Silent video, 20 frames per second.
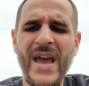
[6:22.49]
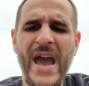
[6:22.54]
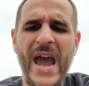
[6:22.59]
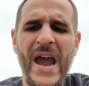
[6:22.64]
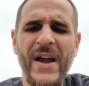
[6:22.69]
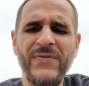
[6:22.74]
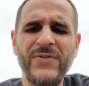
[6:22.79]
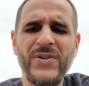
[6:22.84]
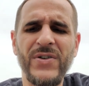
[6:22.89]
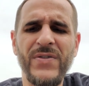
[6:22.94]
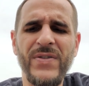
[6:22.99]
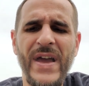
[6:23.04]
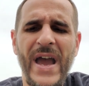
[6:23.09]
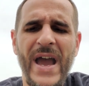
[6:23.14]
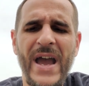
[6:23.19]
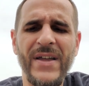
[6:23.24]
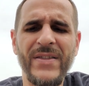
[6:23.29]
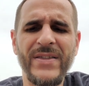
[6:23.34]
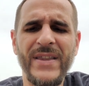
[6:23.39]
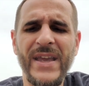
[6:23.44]
After
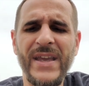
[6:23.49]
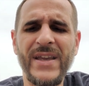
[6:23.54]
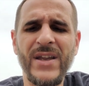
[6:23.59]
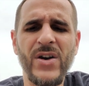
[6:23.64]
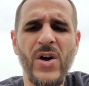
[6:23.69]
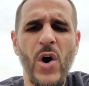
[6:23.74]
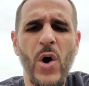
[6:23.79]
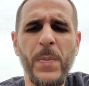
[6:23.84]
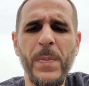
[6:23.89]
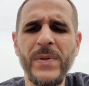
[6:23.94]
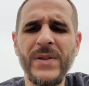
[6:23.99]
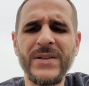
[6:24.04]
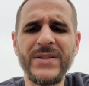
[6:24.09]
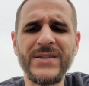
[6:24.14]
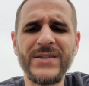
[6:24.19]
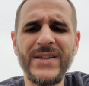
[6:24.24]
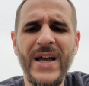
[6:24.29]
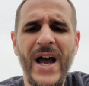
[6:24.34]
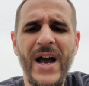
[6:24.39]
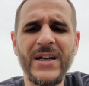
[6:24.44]
that, they can open the
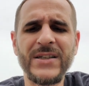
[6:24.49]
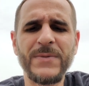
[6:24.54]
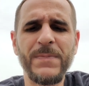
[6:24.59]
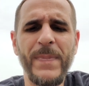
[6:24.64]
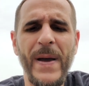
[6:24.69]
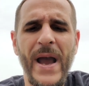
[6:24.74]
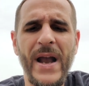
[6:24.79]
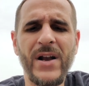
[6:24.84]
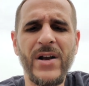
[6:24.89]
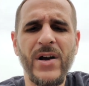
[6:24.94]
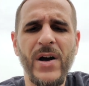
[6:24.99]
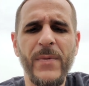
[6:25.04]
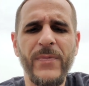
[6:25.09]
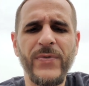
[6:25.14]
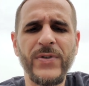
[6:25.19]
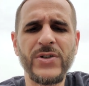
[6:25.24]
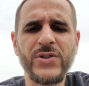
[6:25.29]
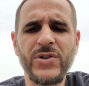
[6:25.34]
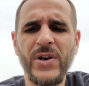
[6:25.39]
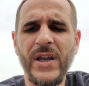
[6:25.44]
stocks back up
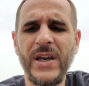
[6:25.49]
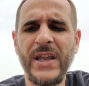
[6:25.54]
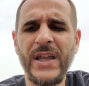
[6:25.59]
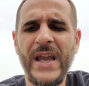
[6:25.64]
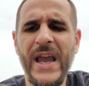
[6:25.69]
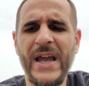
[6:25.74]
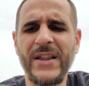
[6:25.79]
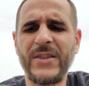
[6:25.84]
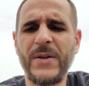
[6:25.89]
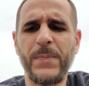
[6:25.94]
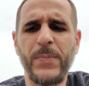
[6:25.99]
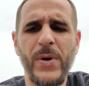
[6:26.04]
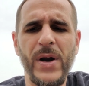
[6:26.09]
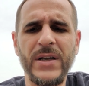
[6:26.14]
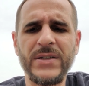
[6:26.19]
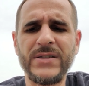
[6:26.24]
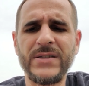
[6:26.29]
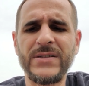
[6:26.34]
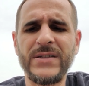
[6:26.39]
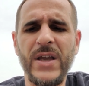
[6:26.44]
for trading at the
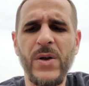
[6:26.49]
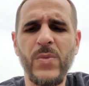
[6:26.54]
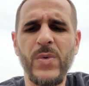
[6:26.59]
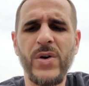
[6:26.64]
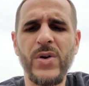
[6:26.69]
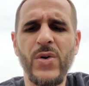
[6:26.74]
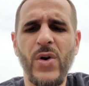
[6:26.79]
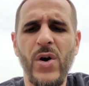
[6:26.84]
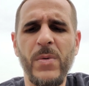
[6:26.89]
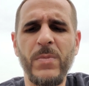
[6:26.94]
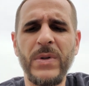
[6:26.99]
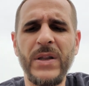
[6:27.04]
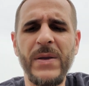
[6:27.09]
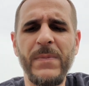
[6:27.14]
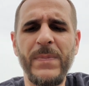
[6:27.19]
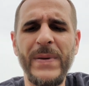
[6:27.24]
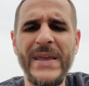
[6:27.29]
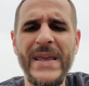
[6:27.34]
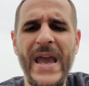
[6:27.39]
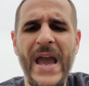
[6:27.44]
prices they would normally
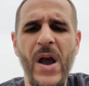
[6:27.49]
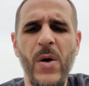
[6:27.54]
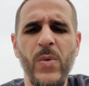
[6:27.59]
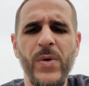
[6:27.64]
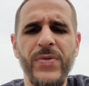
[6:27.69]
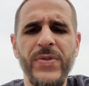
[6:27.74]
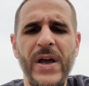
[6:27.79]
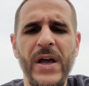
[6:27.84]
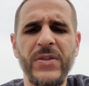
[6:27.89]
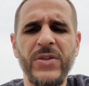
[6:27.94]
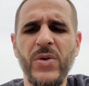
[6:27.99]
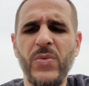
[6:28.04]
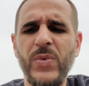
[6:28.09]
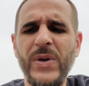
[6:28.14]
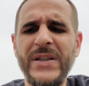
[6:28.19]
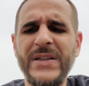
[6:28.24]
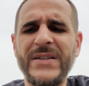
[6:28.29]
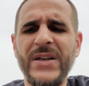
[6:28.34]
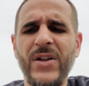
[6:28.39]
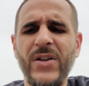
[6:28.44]
be at without the
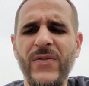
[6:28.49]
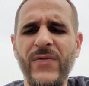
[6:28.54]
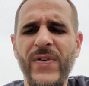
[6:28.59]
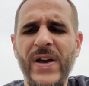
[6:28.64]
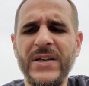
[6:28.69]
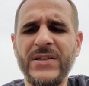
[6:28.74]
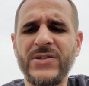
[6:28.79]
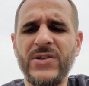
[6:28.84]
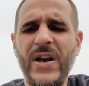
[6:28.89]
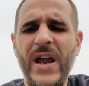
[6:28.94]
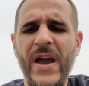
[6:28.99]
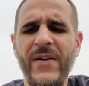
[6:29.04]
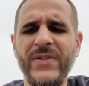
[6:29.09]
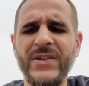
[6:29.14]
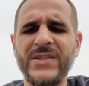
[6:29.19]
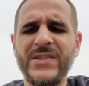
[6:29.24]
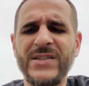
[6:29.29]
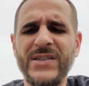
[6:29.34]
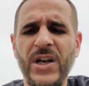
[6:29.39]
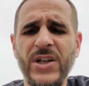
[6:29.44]
retail investor
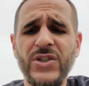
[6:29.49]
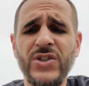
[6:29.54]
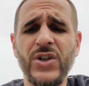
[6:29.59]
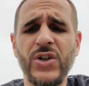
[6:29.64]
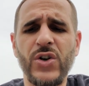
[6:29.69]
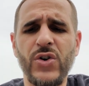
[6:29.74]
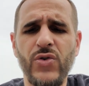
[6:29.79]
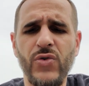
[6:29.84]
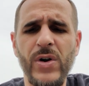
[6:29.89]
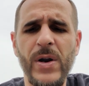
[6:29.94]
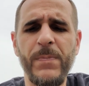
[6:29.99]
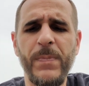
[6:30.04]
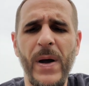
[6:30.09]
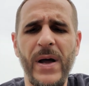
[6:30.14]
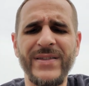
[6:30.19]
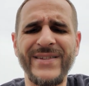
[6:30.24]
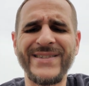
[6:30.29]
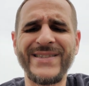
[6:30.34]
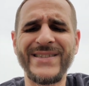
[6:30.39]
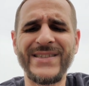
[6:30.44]
having such a grip
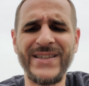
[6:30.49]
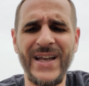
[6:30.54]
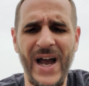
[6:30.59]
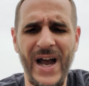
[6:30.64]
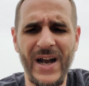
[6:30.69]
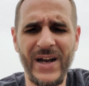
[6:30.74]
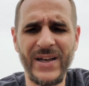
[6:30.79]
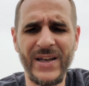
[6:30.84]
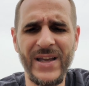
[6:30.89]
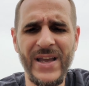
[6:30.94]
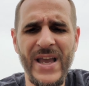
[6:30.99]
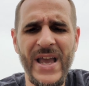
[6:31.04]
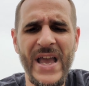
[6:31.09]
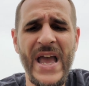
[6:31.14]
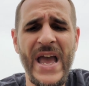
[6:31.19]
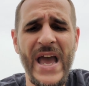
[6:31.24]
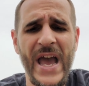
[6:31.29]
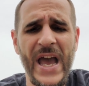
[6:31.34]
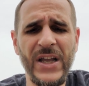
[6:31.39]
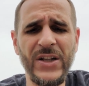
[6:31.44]
on the stock.
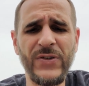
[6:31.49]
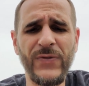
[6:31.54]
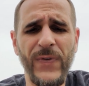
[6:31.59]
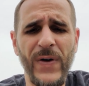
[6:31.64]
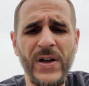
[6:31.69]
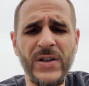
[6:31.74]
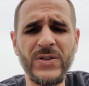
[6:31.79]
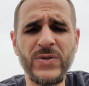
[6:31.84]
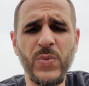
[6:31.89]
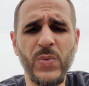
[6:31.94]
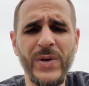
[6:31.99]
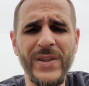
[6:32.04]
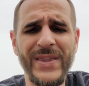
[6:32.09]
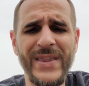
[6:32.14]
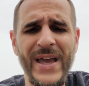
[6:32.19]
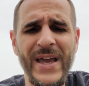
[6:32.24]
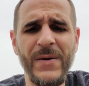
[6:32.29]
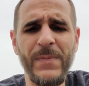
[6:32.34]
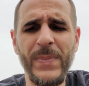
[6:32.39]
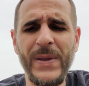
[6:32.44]
Hedge funds would
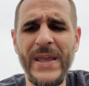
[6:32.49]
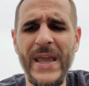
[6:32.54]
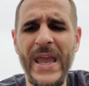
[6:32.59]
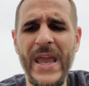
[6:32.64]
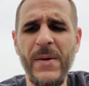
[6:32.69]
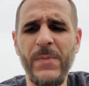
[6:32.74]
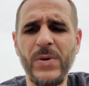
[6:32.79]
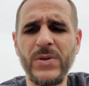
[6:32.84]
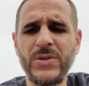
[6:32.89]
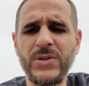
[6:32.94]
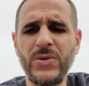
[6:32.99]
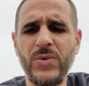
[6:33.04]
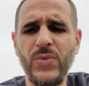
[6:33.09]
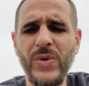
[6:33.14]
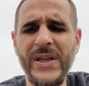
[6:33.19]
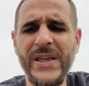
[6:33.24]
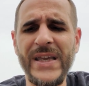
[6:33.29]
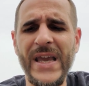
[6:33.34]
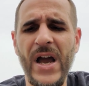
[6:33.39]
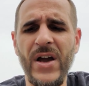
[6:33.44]
then be able to
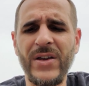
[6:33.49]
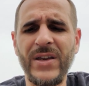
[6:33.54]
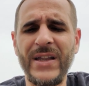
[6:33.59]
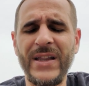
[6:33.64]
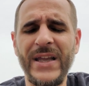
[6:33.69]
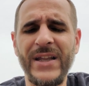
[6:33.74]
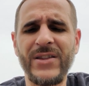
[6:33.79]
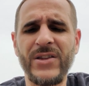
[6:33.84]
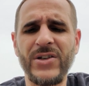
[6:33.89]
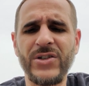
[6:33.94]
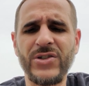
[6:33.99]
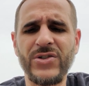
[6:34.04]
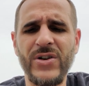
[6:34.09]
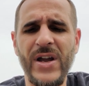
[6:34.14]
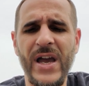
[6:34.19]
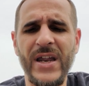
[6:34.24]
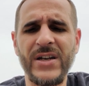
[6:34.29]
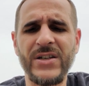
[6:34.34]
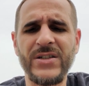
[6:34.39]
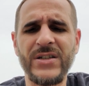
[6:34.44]
recalculate their
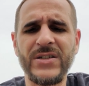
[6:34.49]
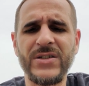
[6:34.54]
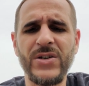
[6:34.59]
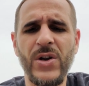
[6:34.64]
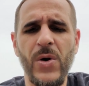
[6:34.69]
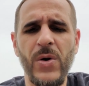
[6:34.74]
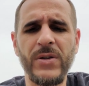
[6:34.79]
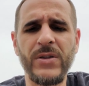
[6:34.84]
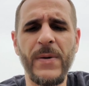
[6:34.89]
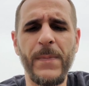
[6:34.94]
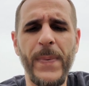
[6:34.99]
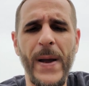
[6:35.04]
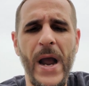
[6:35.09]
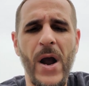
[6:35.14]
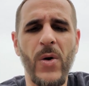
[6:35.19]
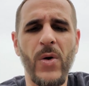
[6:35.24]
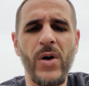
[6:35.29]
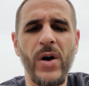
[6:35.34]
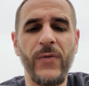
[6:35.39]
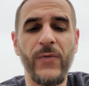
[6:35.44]
strategies knowing the
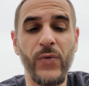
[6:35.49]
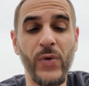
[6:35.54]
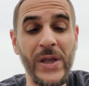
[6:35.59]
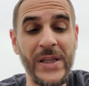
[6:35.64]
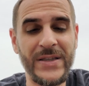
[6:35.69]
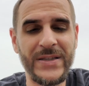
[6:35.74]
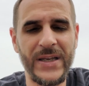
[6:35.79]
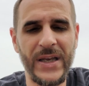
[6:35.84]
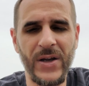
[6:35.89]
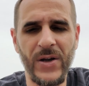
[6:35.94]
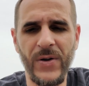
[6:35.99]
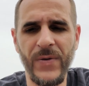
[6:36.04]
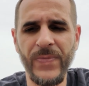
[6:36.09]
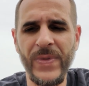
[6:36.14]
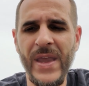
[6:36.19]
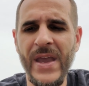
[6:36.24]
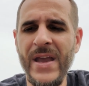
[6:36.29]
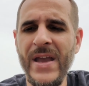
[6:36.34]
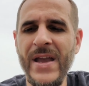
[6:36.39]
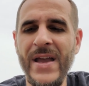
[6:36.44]
power of retail.
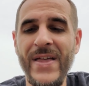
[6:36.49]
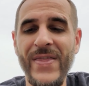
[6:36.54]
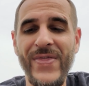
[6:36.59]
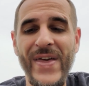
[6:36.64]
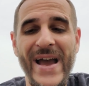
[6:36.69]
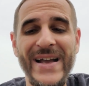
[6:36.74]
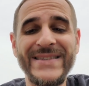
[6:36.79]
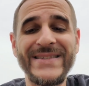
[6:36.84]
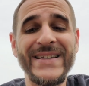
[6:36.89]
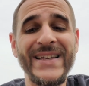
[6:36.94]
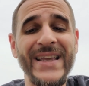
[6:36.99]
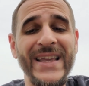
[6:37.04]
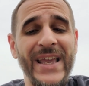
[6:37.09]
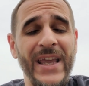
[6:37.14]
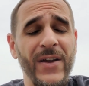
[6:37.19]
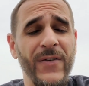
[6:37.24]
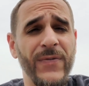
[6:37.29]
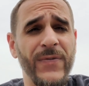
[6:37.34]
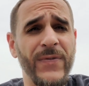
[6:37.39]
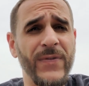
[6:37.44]
That's
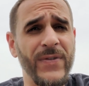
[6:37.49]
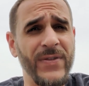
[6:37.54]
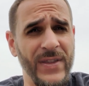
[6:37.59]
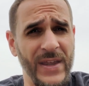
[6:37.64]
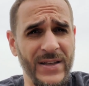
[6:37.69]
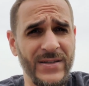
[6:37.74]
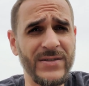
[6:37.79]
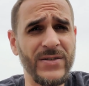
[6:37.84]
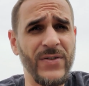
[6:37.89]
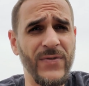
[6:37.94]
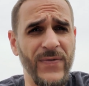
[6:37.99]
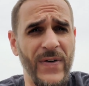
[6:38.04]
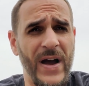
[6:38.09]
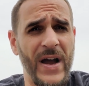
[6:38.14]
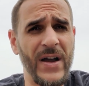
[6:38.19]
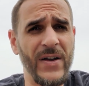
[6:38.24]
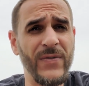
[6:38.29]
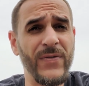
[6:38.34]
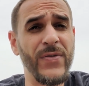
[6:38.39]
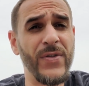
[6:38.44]
if they
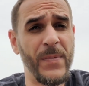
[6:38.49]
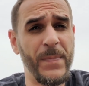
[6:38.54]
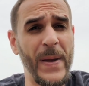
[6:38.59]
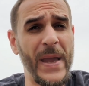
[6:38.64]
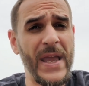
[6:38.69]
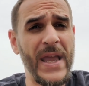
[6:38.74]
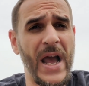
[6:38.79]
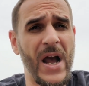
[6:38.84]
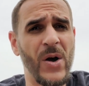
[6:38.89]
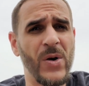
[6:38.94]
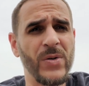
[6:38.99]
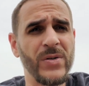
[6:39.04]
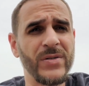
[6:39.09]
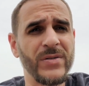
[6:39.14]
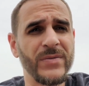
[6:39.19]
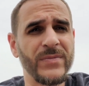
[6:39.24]
survive the payout.